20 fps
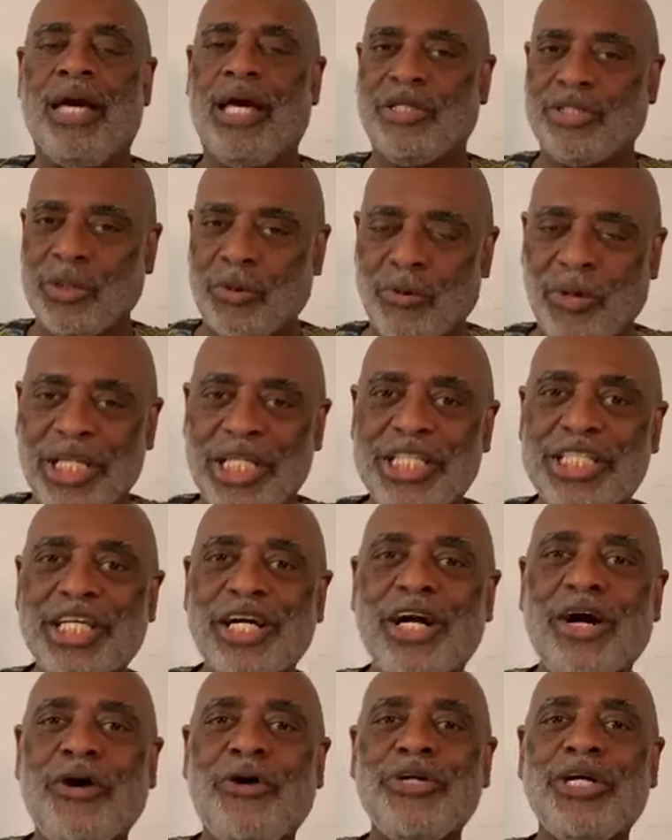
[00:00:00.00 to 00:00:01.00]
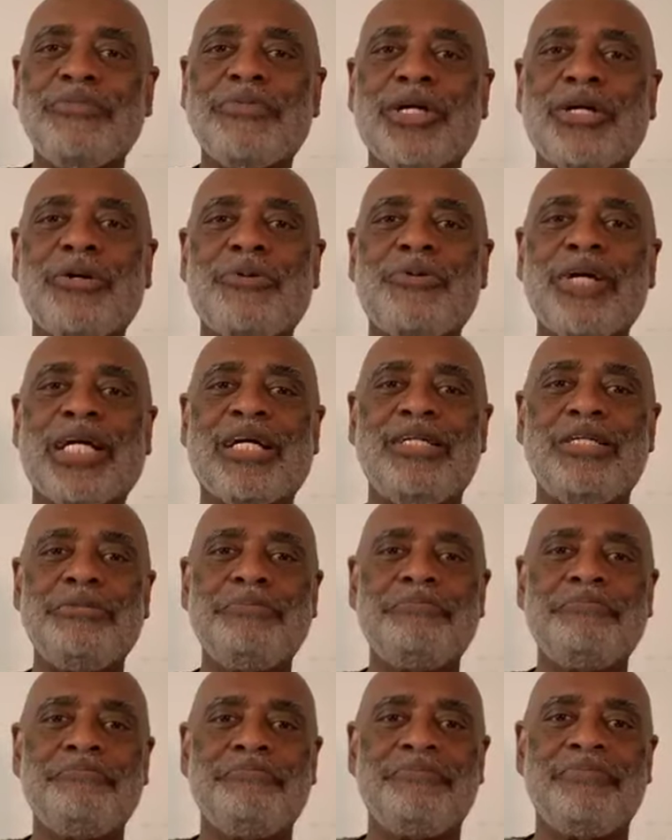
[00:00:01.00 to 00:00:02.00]
So what is the goal of the
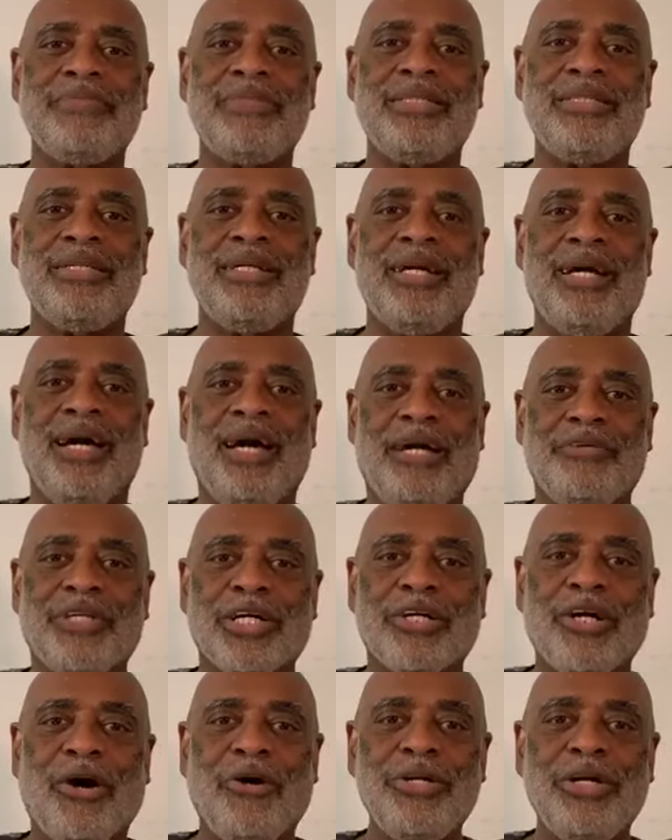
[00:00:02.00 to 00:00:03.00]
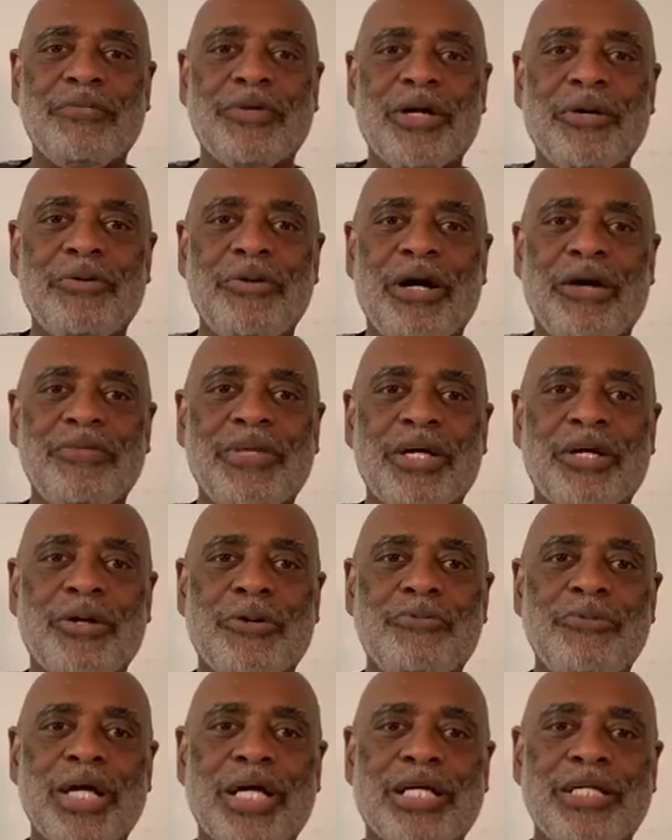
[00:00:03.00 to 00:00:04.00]
curriculum? The goal of the
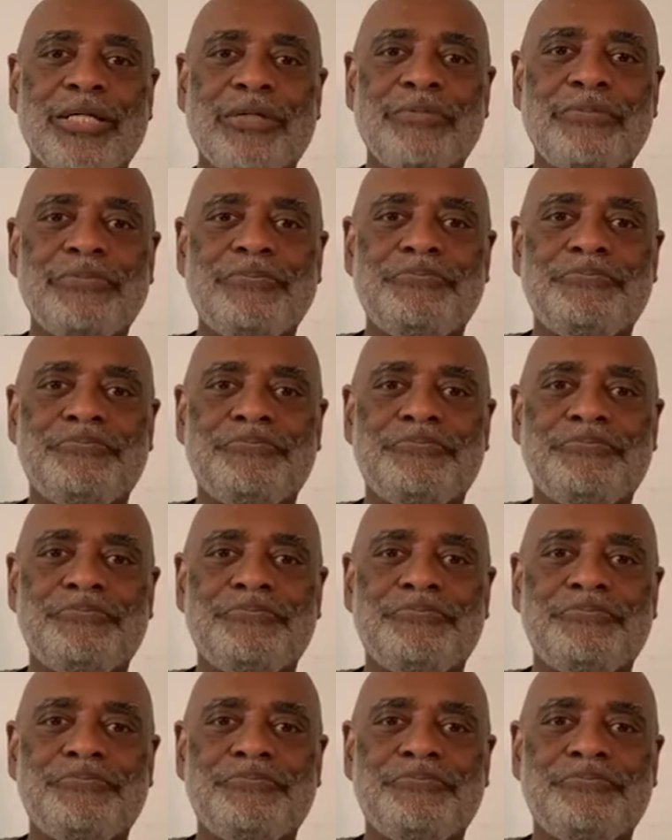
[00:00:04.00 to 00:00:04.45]
curriculum.